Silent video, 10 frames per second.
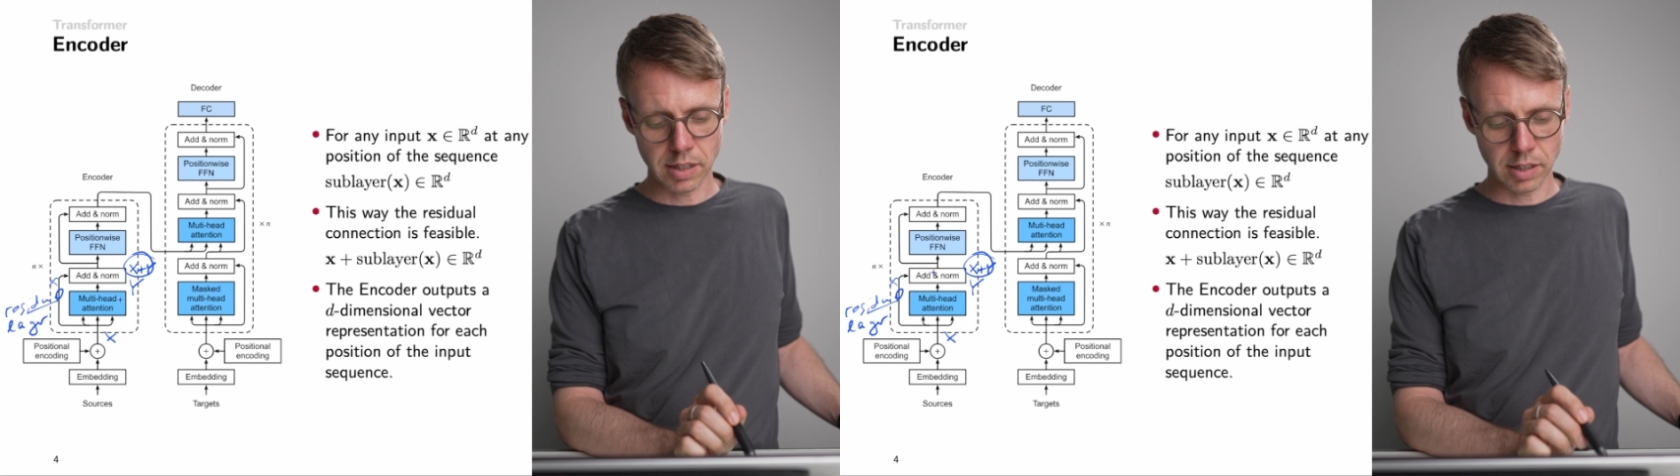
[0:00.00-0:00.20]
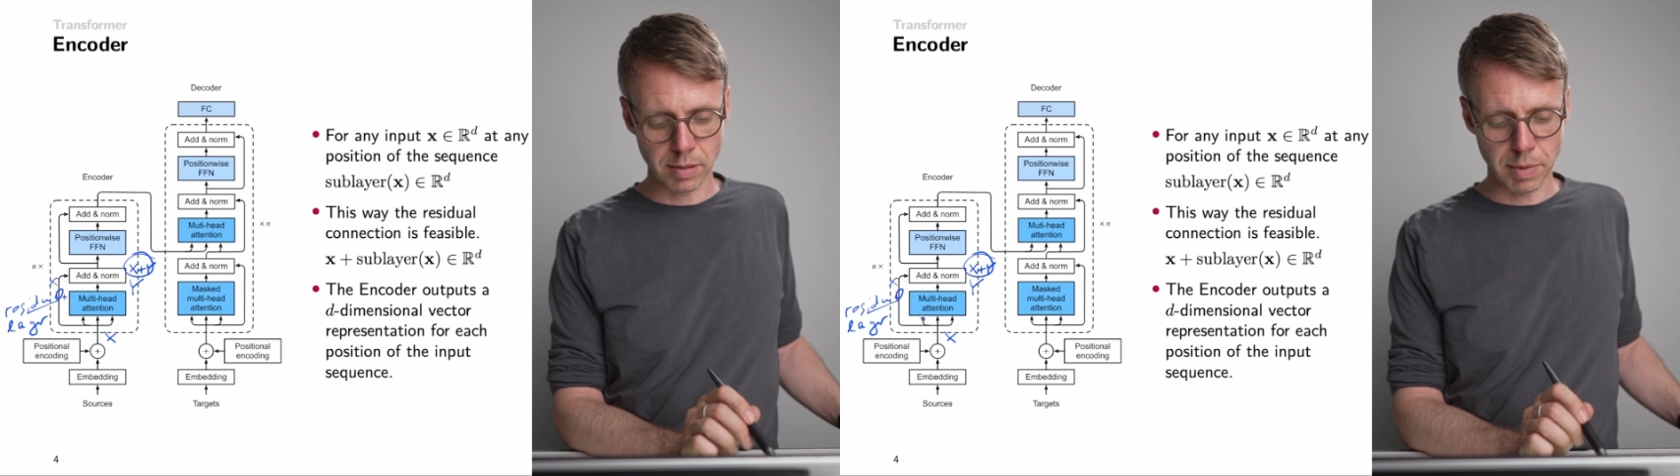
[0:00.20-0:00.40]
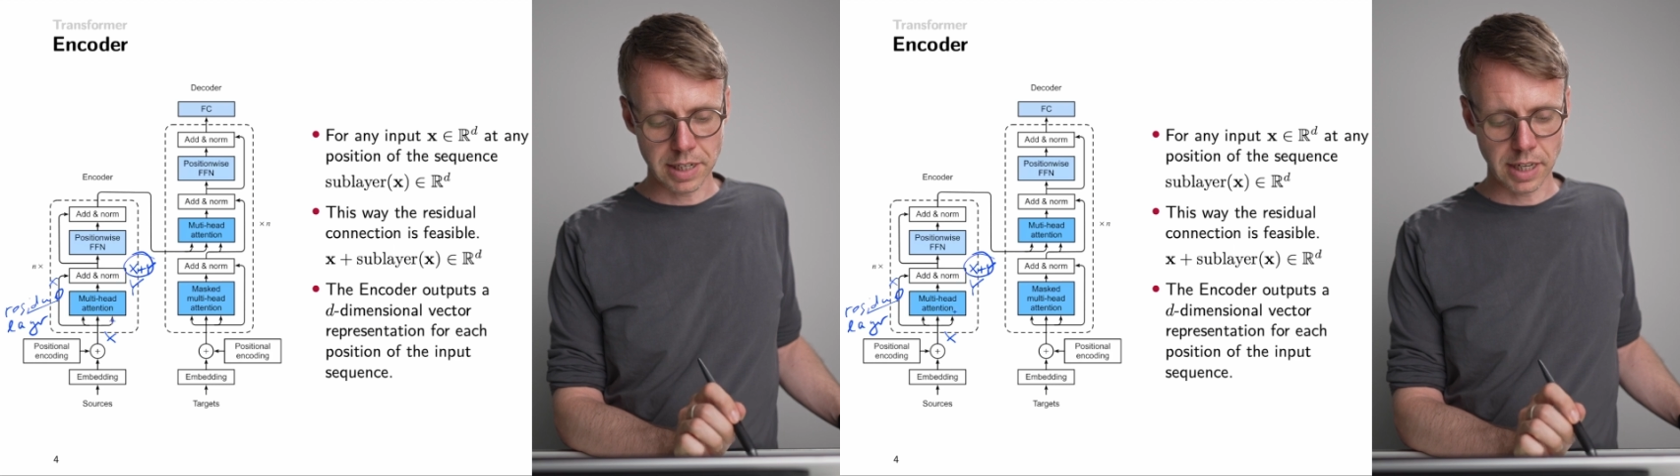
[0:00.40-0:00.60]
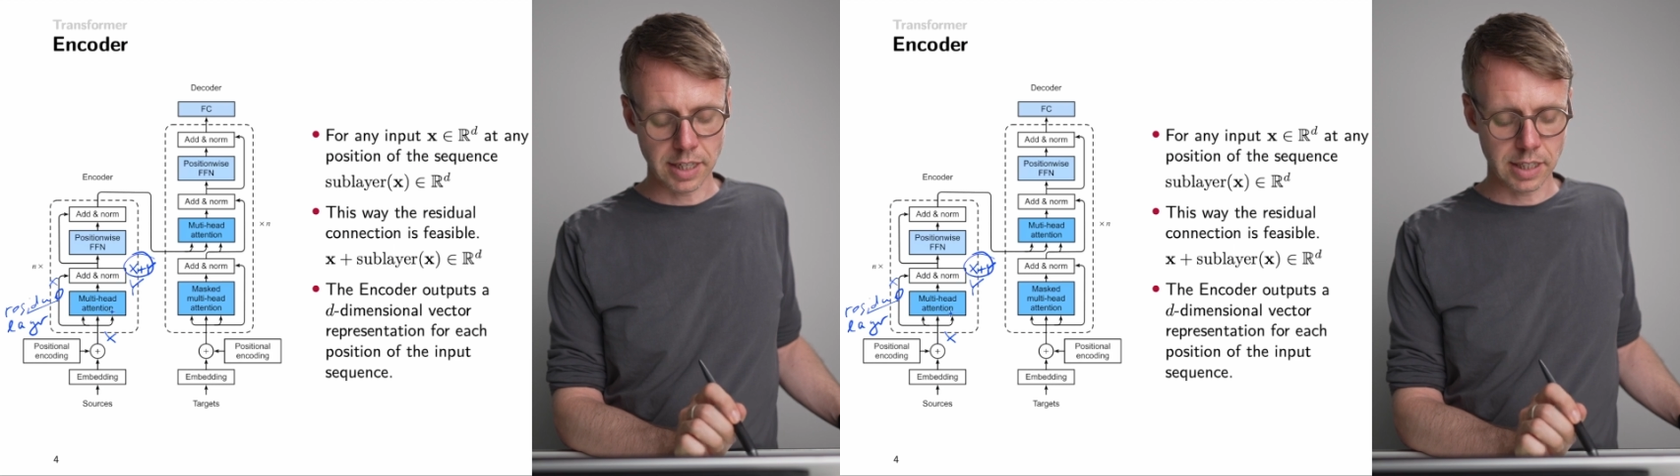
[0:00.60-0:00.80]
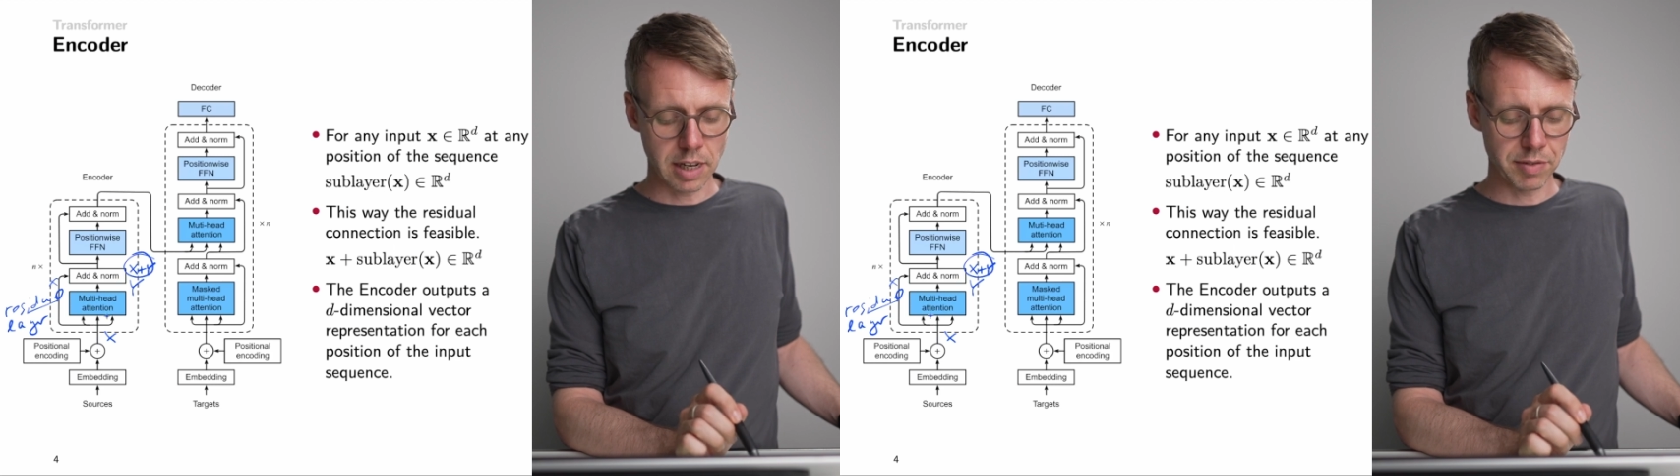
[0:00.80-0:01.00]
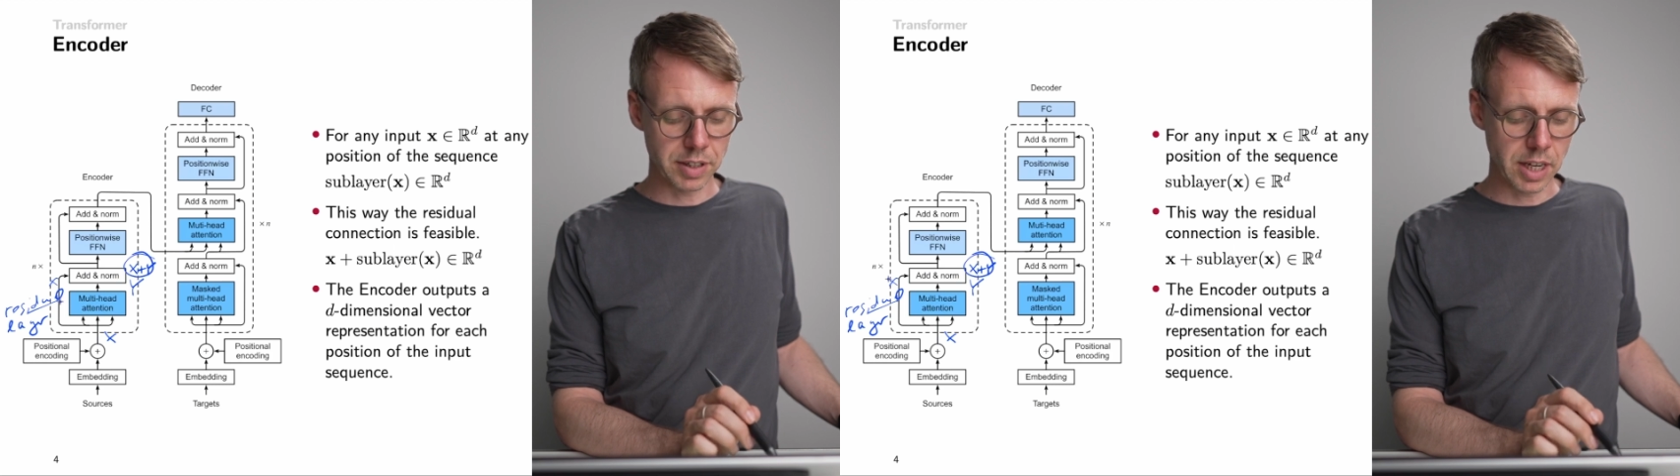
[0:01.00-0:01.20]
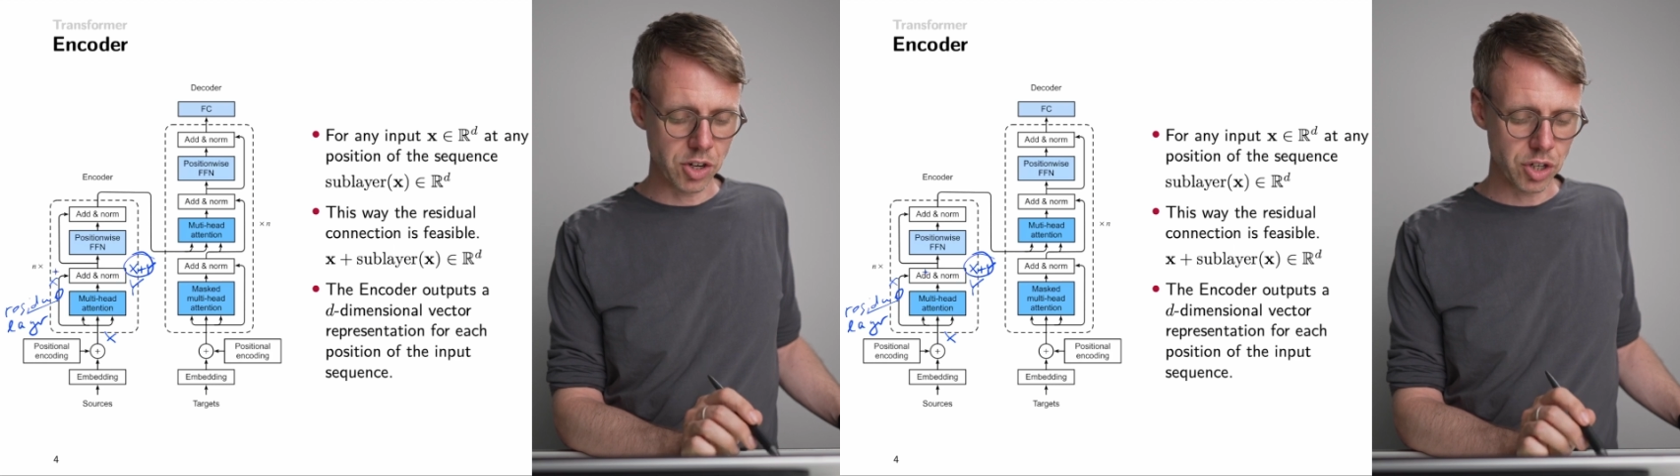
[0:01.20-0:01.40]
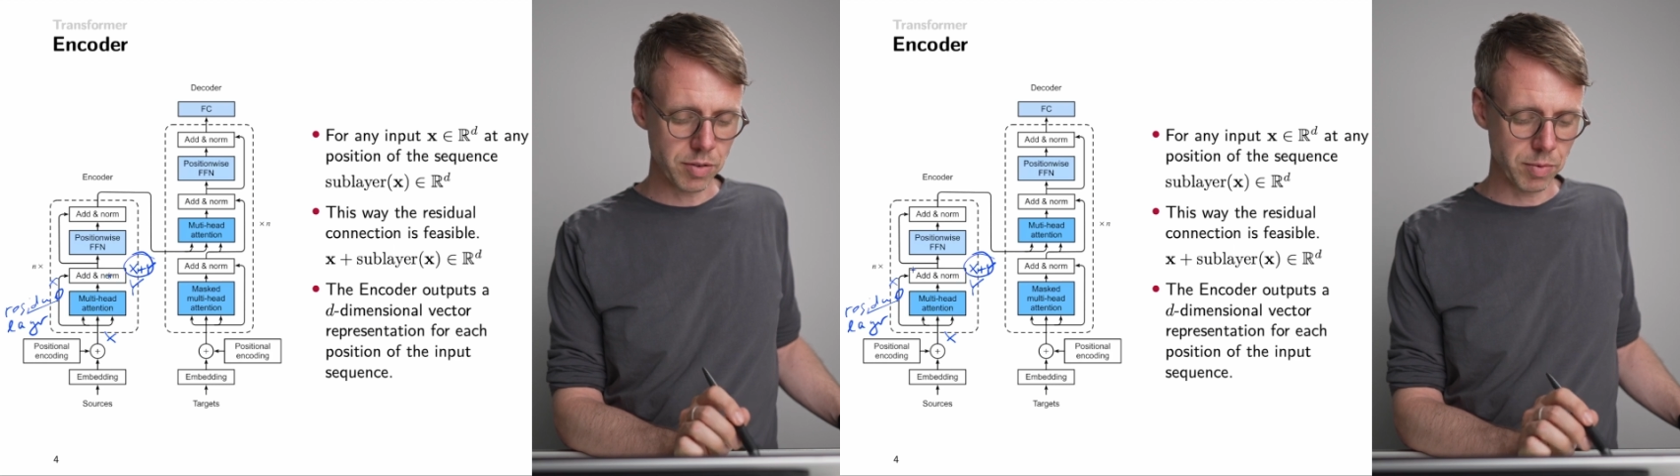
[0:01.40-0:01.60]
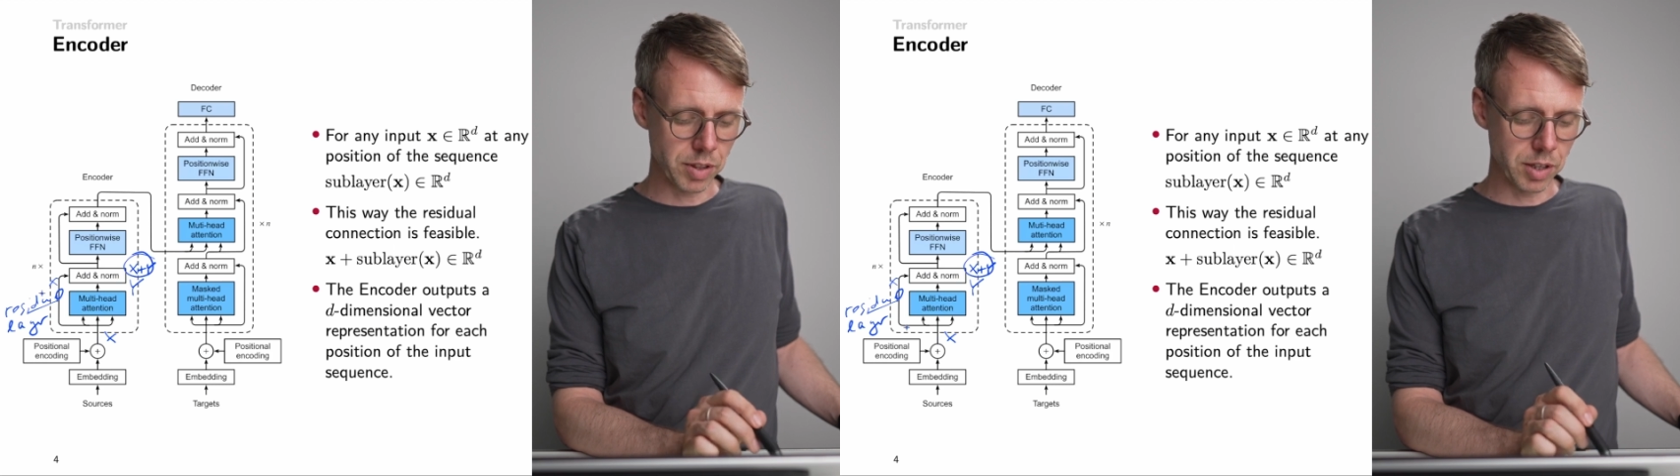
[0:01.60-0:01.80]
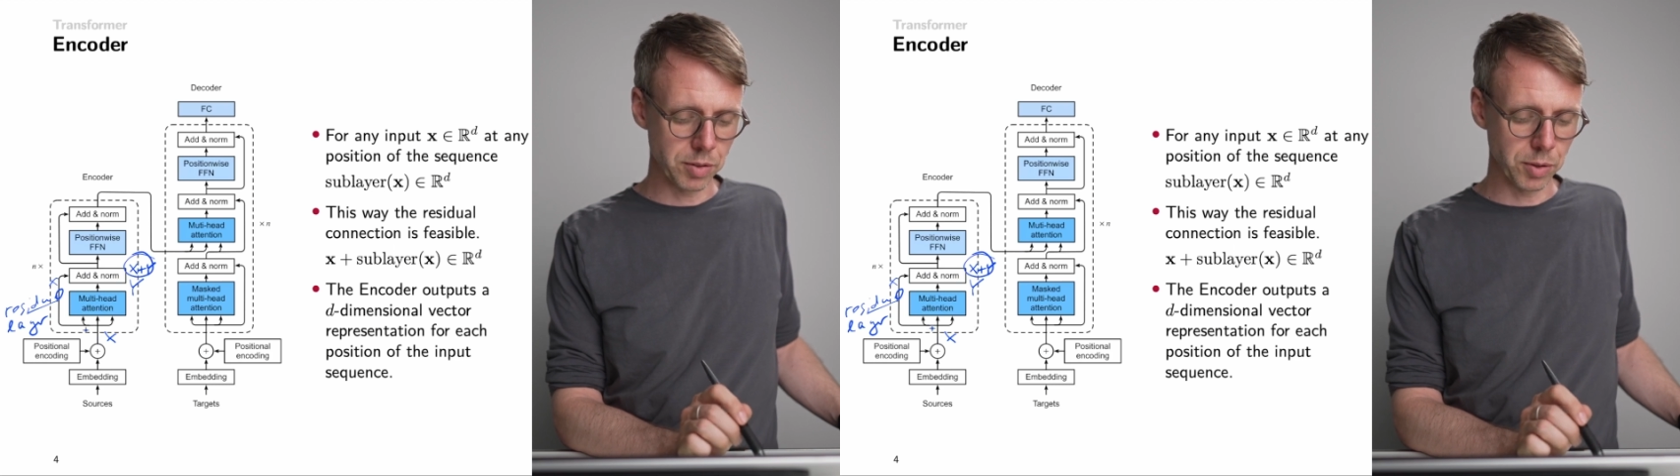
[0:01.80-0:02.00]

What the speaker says: is this multi-head self-attention with this